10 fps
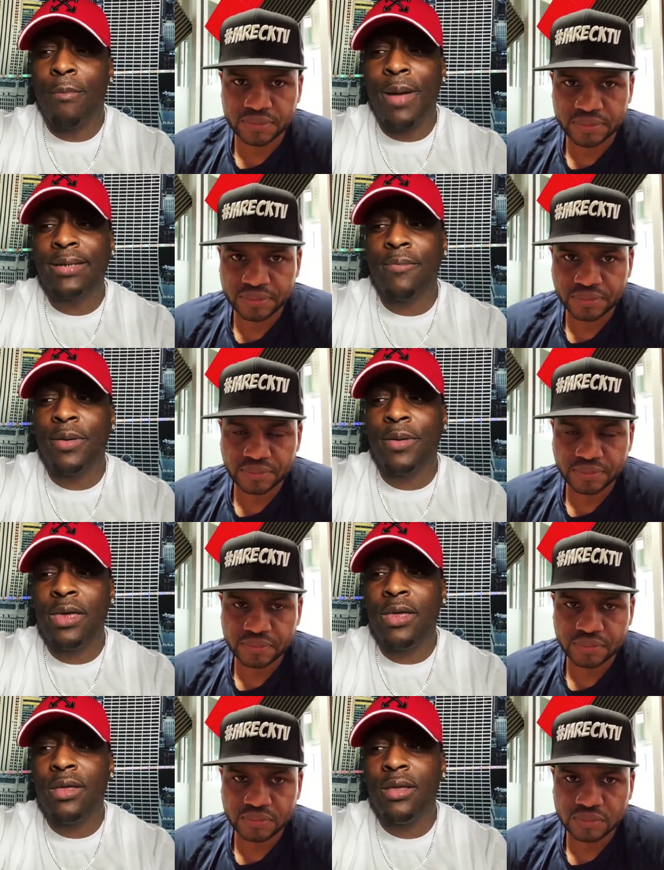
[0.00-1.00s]
Speaker 1: Master
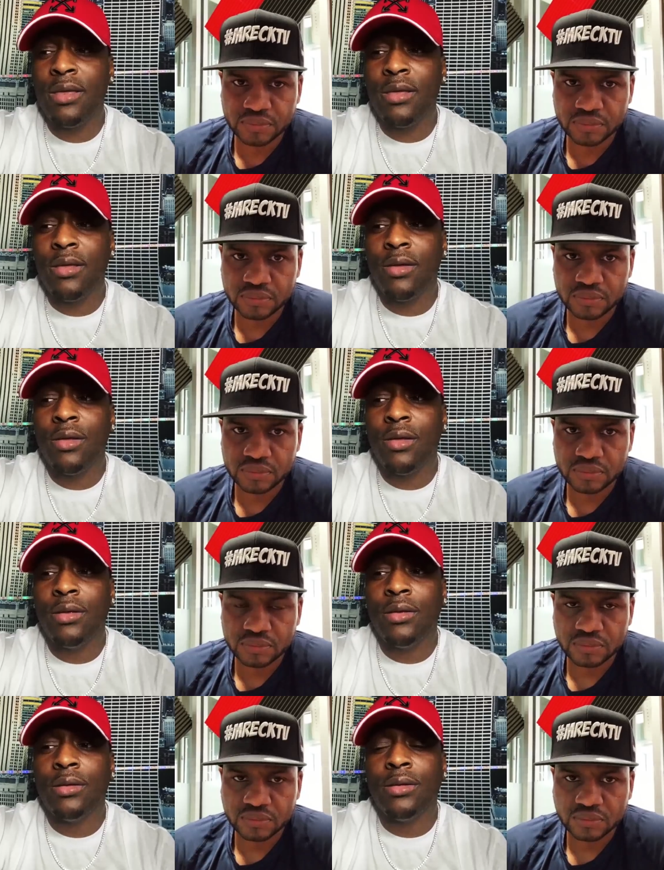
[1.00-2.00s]
P
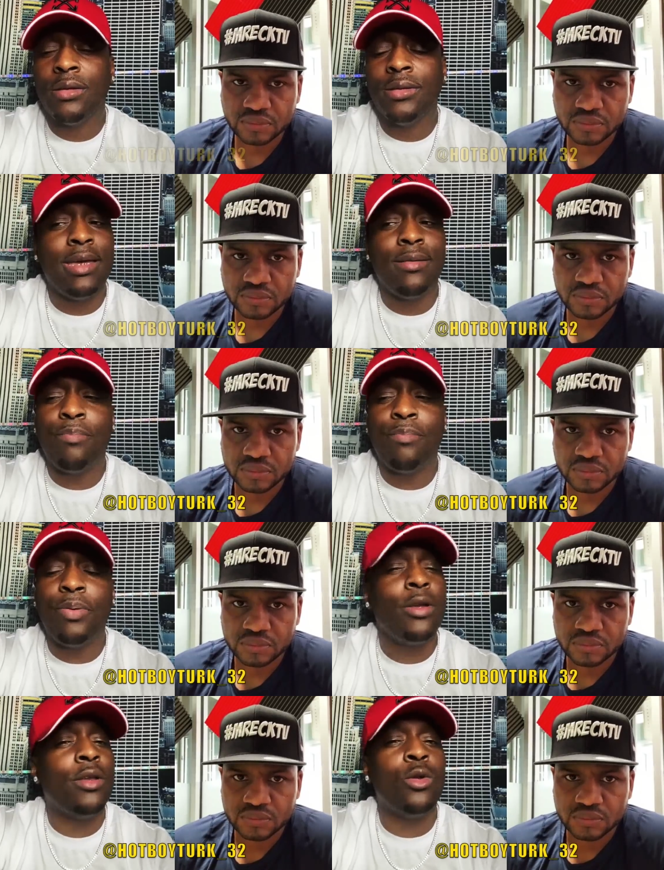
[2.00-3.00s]
didn't
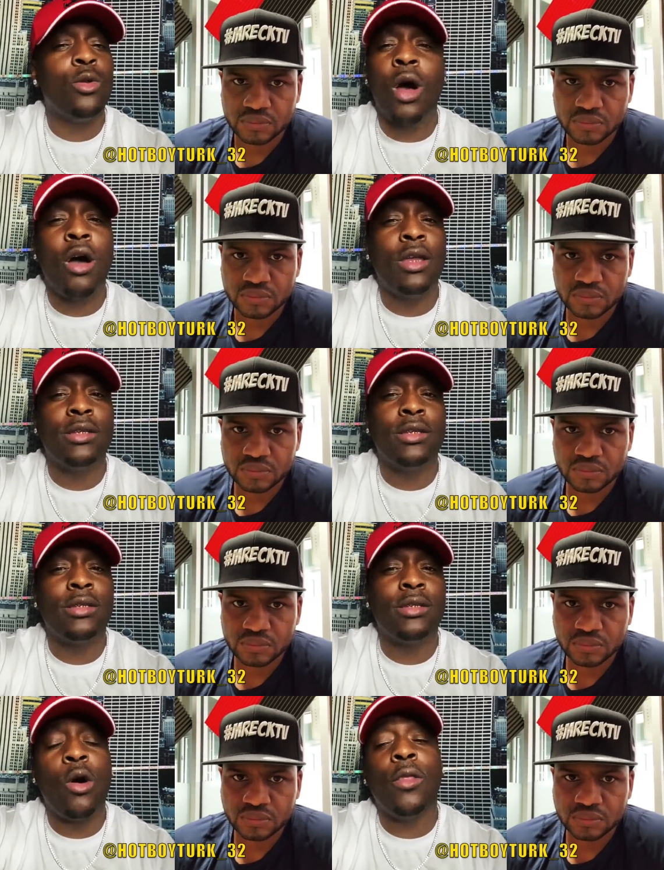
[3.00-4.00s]
put New
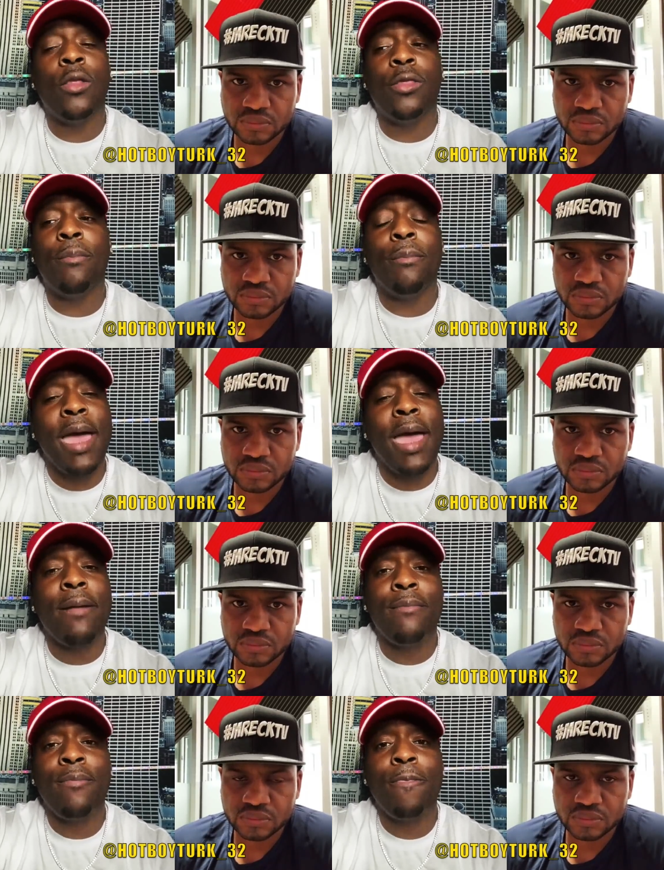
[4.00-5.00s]
Orleans on the
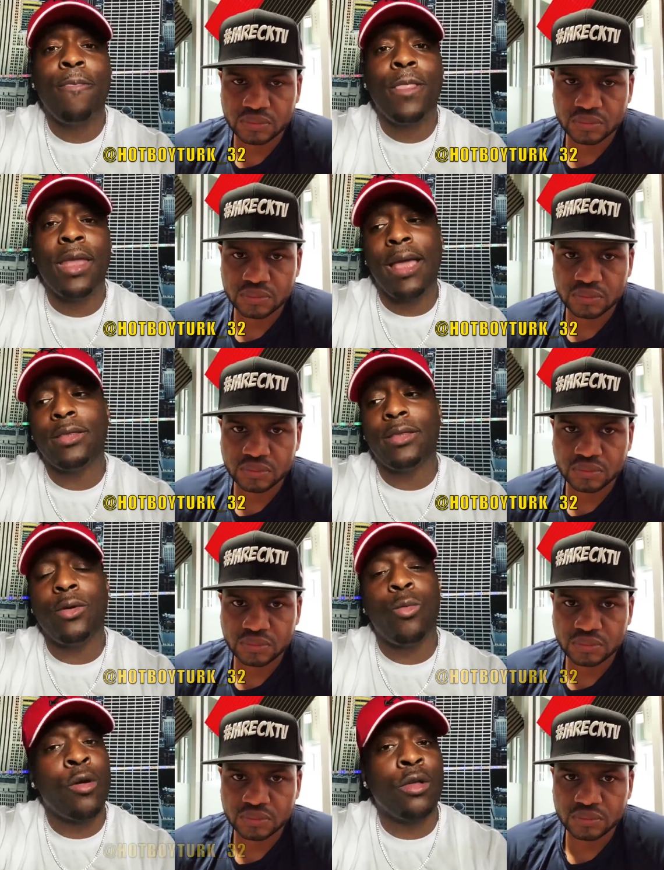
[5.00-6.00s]
map like
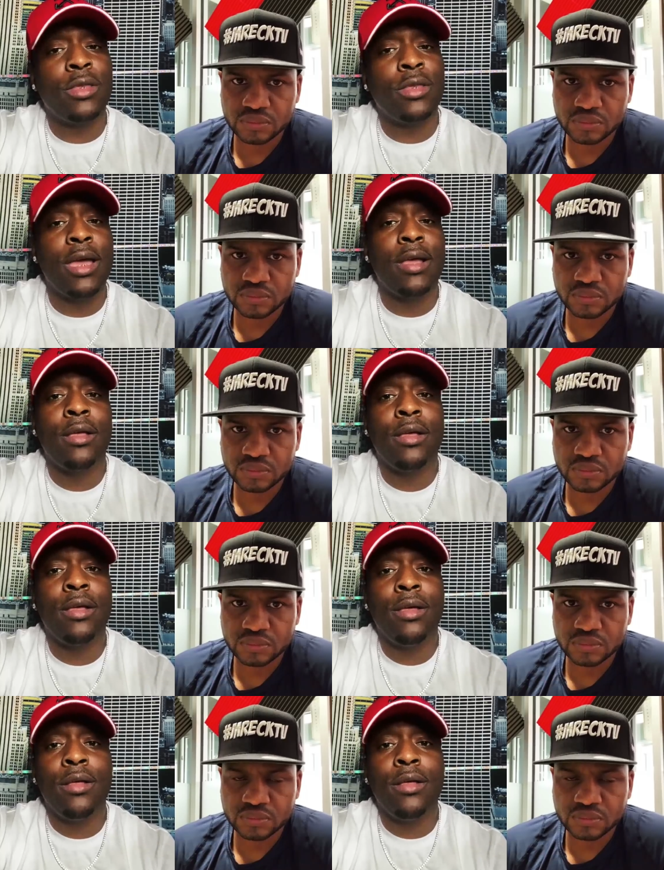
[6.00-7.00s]
the world think.
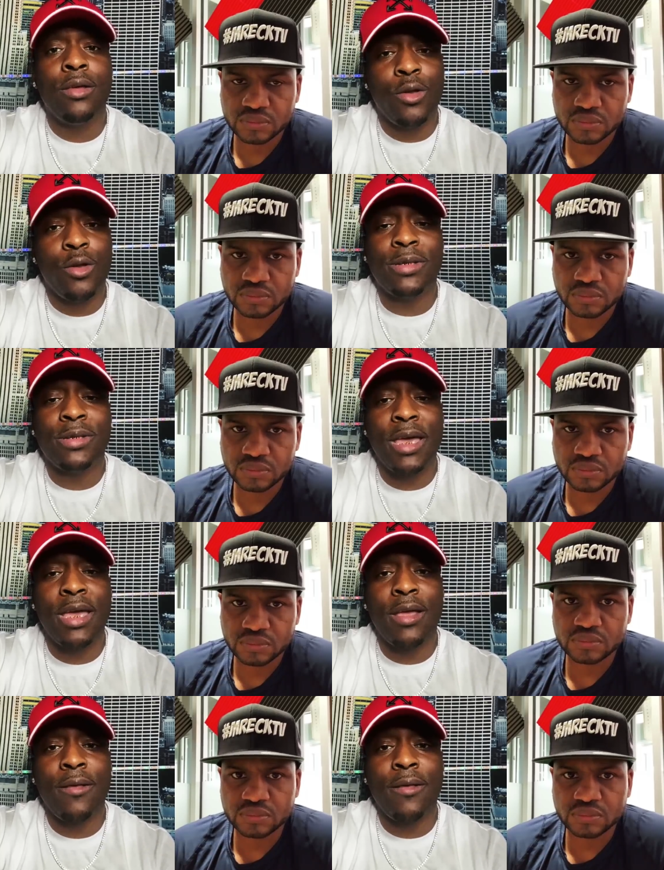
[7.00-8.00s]
You know what I'm
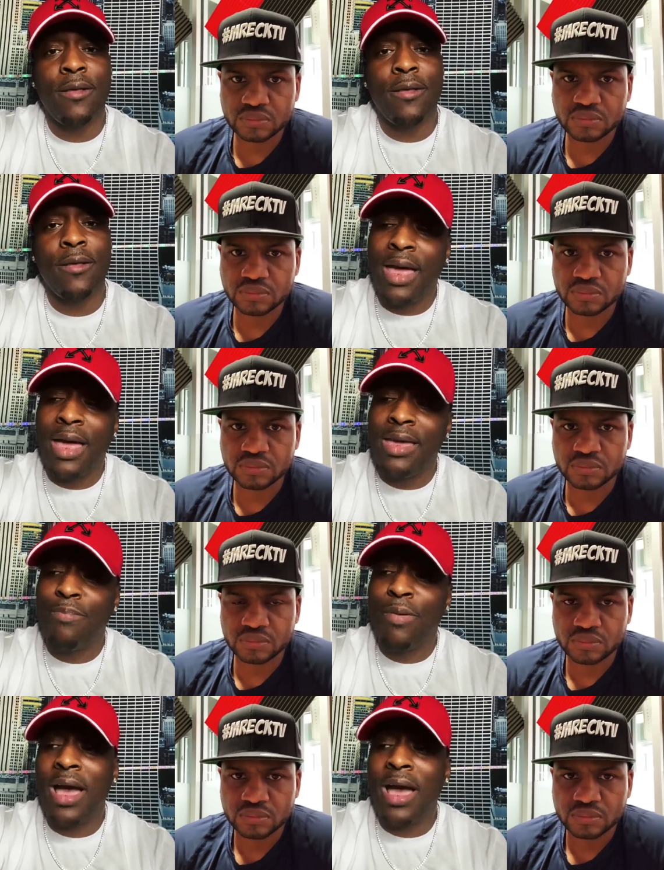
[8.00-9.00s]
saying? Now he
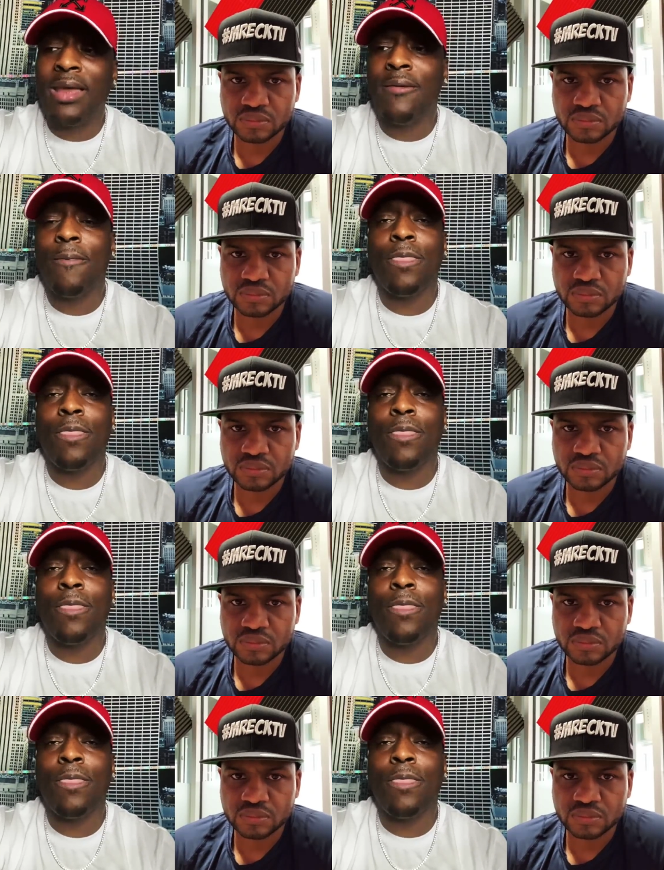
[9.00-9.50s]
probably